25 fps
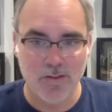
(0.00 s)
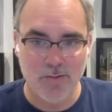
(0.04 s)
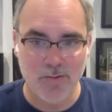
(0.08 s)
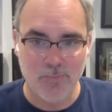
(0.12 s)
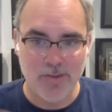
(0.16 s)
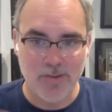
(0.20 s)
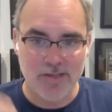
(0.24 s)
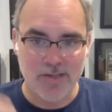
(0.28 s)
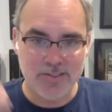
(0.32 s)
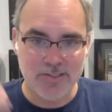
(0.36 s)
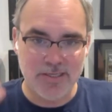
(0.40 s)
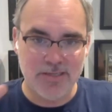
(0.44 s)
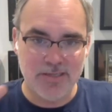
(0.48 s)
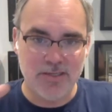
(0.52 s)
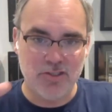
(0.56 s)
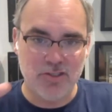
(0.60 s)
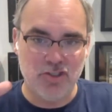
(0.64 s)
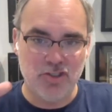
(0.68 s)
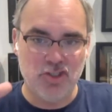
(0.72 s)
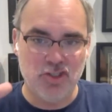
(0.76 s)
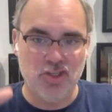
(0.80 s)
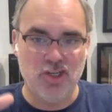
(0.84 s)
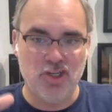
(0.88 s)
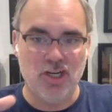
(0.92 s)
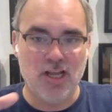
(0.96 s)
we actually had to
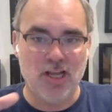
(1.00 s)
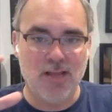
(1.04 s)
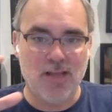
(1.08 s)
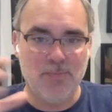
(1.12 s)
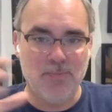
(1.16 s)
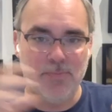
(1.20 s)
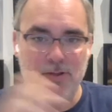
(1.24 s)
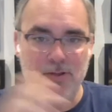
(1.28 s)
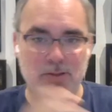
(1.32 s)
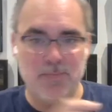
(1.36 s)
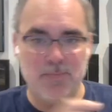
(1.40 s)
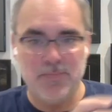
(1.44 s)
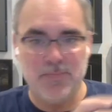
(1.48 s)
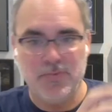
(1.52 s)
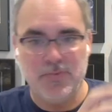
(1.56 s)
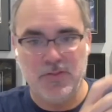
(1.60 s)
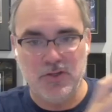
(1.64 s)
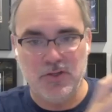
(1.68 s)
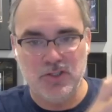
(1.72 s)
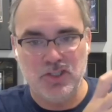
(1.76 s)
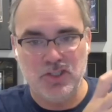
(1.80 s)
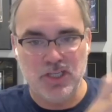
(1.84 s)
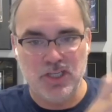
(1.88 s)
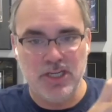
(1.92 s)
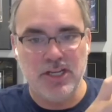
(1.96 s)
chop up the
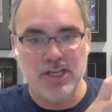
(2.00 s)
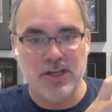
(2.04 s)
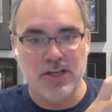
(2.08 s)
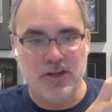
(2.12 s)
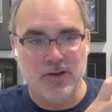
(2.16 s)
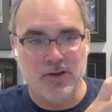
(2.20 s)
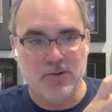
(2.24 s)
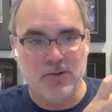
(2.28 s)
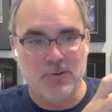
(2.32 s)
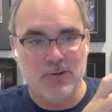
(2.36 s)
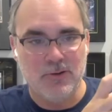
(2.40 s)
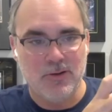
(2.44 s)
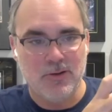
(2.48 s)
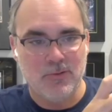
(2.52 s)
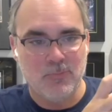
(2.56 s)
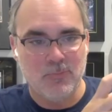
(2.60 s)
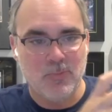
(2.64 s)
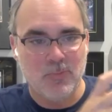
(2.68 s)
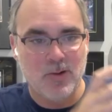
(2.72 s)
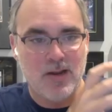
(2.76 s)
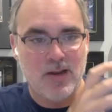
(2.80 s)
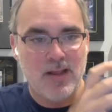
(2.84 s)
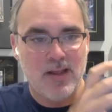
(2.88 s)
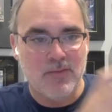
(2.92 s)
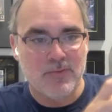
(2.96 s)
geo
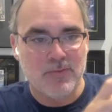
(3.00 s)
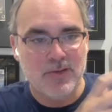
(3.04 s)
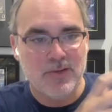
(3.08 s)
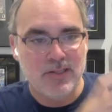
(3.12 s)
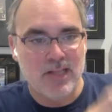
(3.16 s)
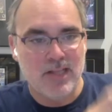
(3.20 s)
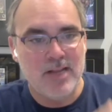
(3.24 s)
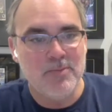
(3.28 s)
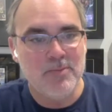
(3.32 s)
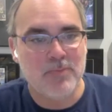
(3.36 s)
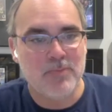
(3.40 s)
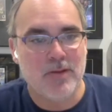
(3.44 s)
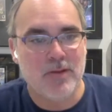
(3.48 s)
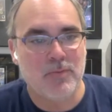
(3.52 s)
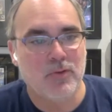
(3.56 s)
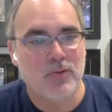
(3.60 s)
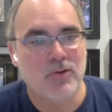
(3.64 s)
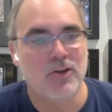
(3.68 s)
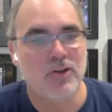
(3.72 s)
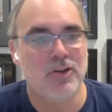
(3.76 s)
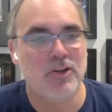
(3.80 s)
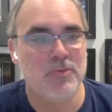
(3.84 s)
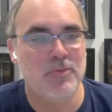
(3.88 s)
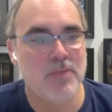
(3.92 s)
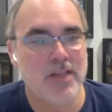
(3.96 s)
where every light bubble
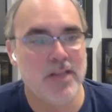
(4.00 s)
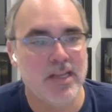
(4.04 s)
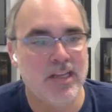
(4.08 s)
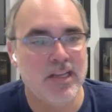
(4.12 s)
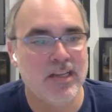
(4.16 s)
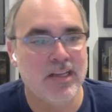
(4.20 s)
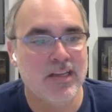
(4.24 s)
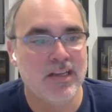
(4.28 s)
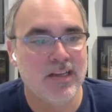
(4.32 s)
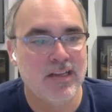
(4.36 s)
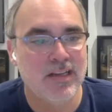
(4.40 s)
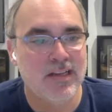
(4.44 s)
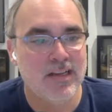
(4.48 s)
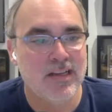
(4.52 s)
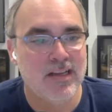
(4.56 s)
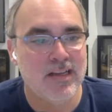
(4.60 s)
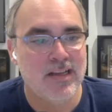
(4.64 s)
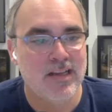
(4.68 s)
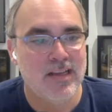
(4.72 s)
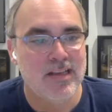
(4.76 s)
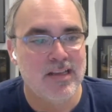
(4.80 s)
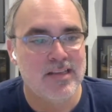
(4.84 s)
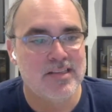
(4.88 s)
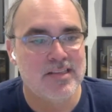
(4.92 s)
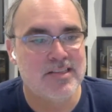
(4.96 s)
could be
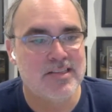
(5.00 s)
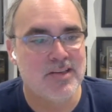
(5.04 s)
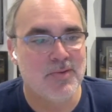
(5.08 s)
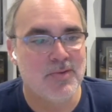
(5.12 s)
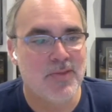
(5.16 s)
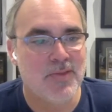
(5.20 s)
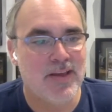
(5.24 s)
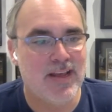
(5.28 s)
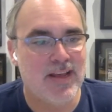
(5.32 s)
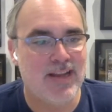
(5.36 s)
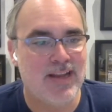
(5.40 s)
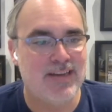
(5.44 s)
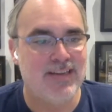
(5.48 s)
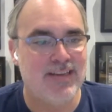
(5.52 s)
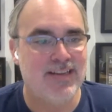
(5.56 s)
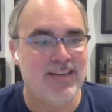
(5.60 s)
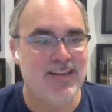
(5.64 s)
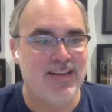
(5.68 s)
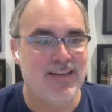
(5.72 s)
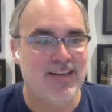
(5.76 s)
so that